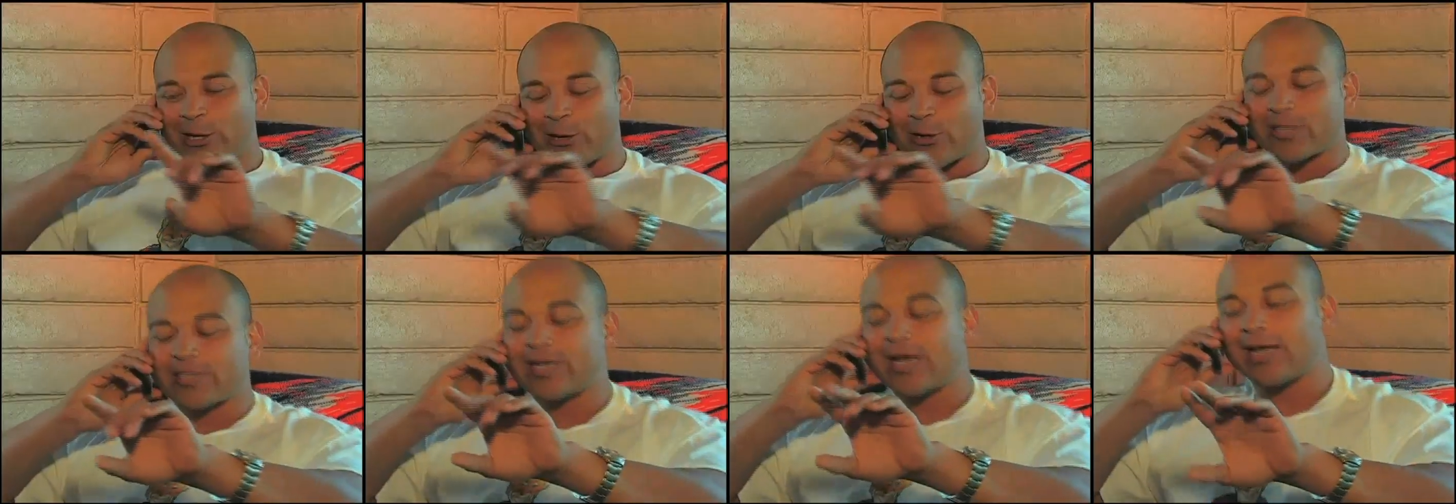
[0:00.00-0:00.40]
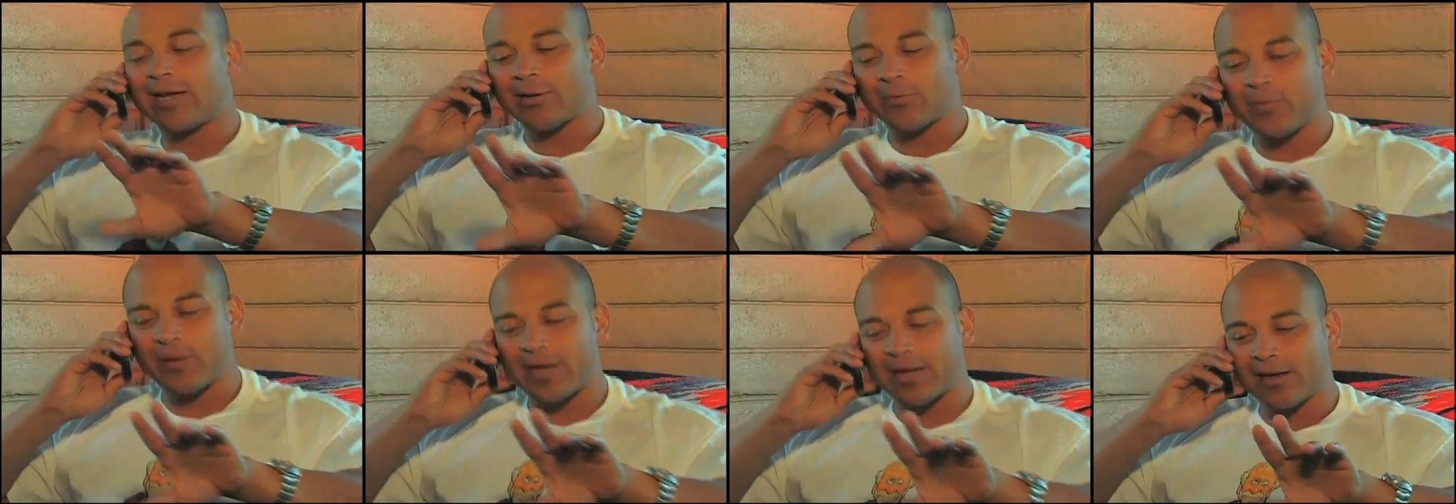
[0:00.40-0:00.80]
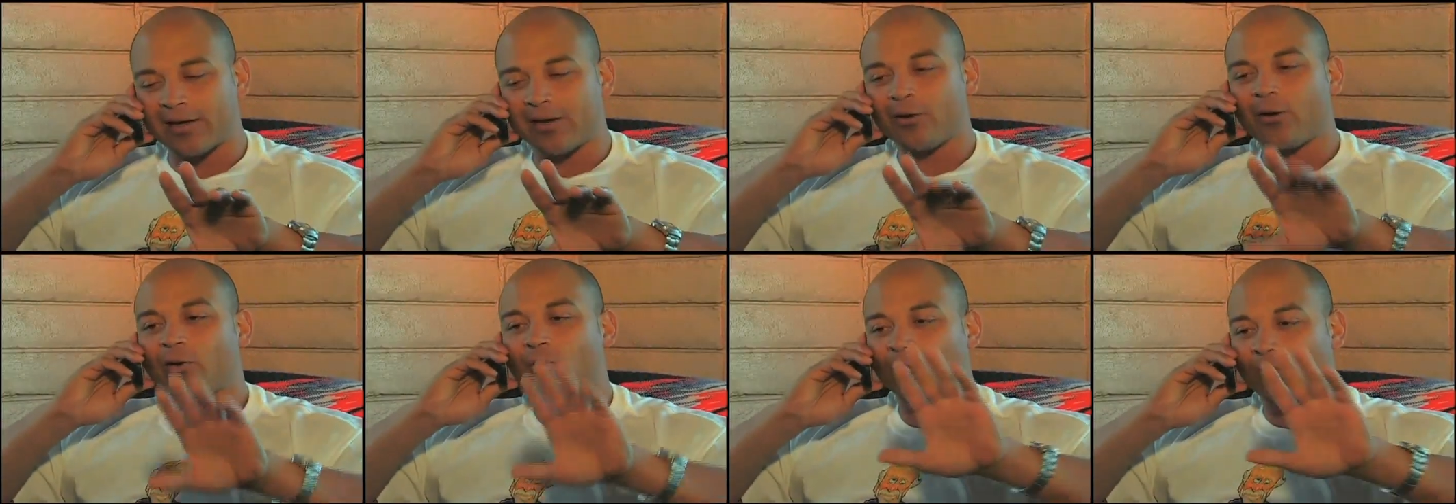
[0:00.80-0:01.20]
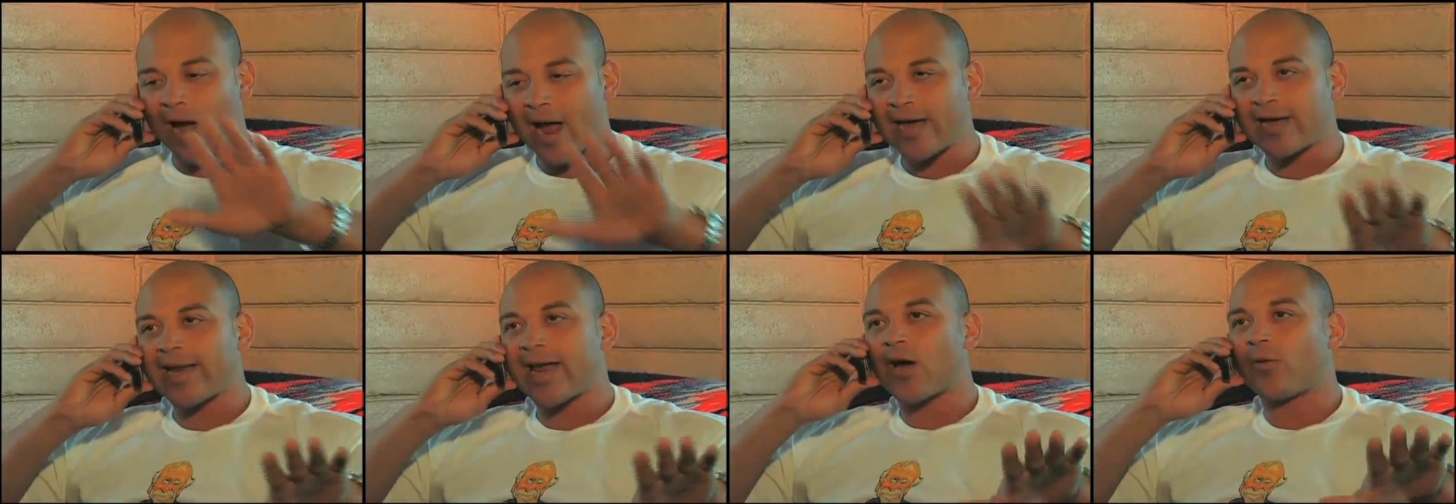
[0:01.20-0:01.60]
You're telling me,
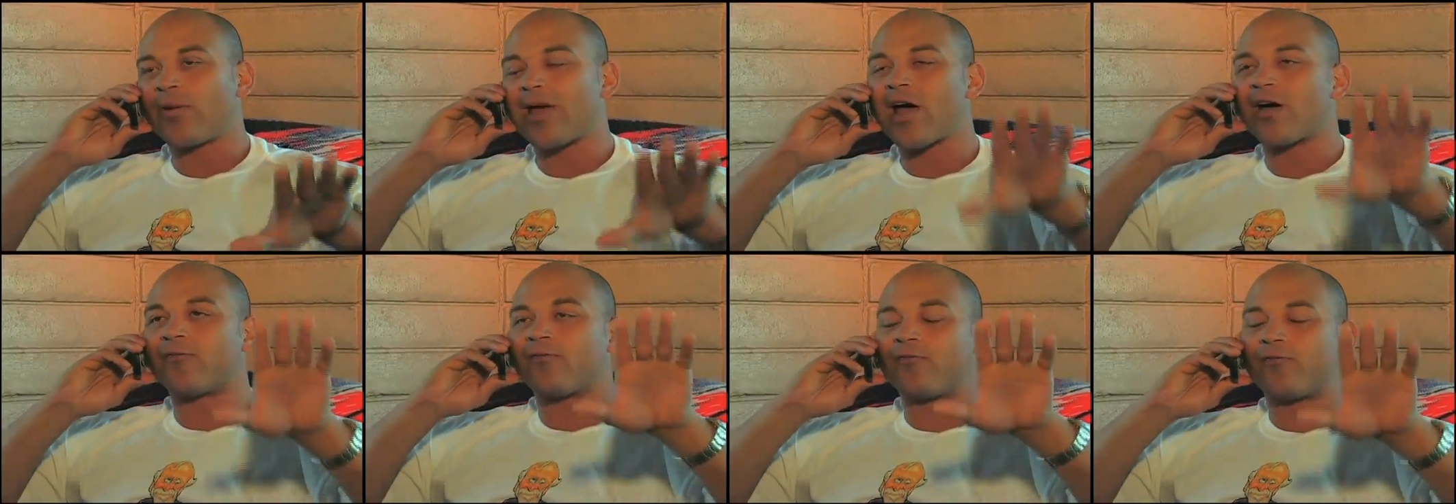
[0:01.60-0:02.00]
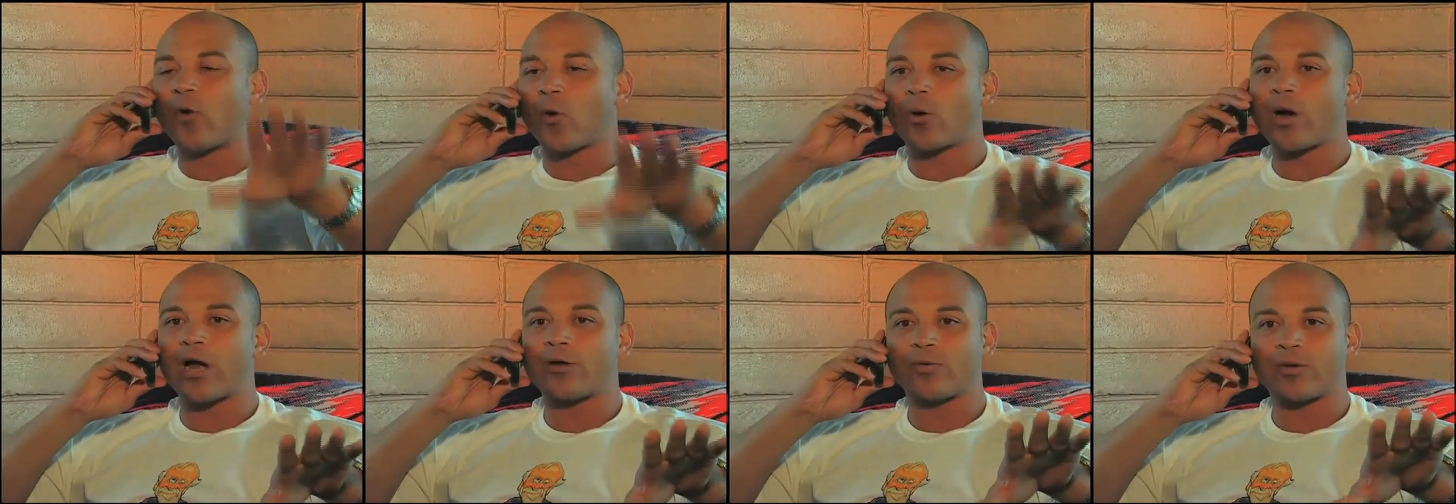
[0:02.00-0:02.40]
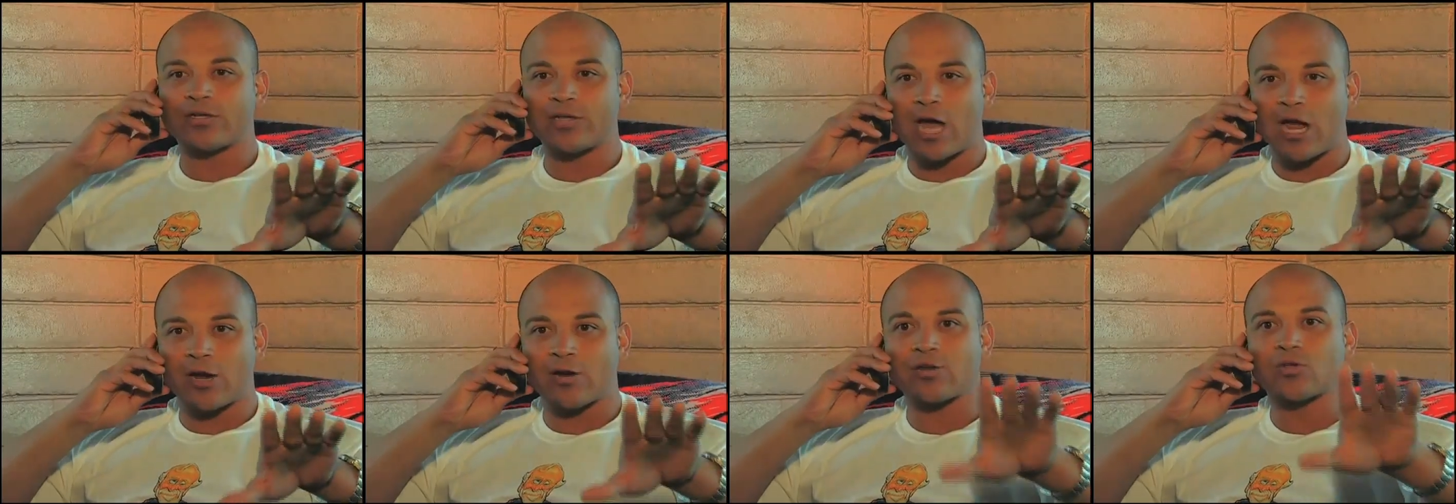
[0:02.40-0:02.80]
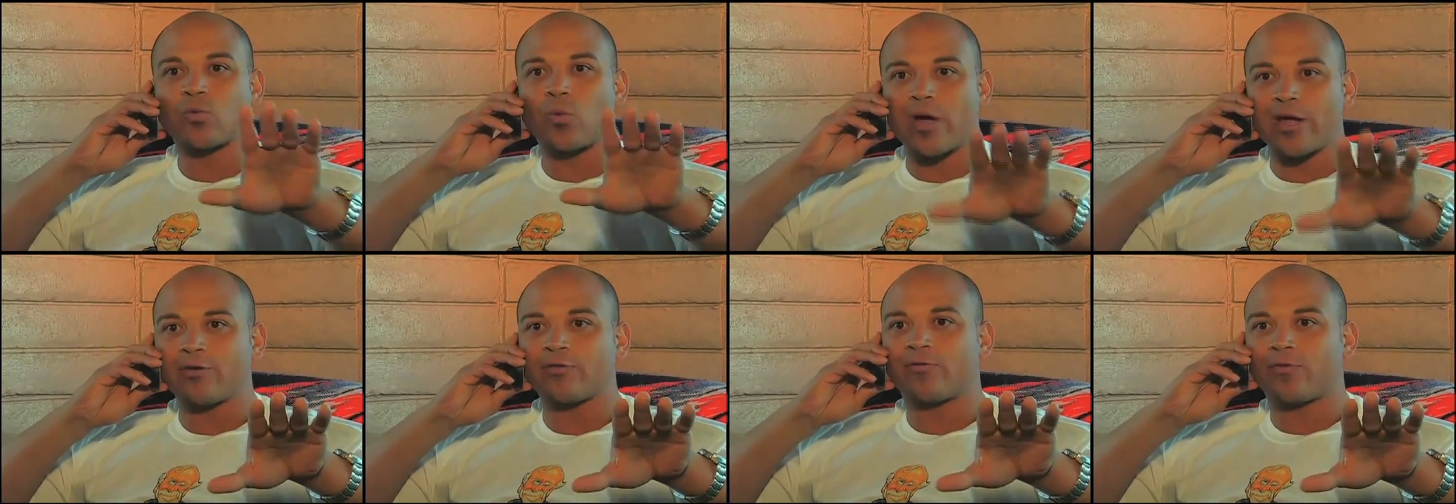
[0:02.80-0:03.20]
right now, we have $400
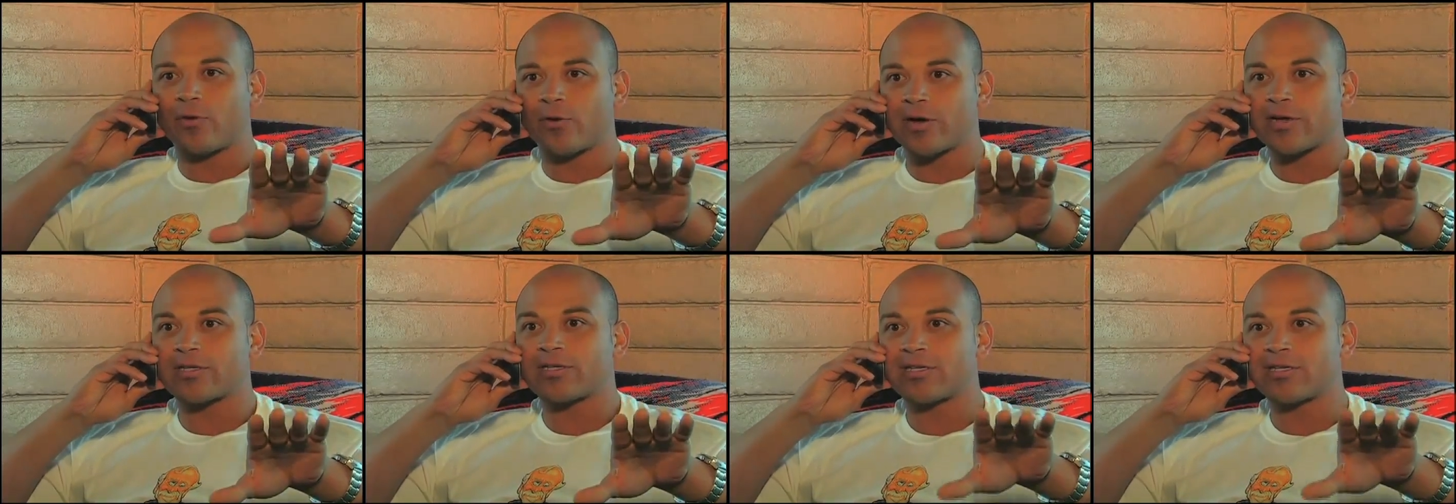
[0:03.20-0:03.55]
waiting for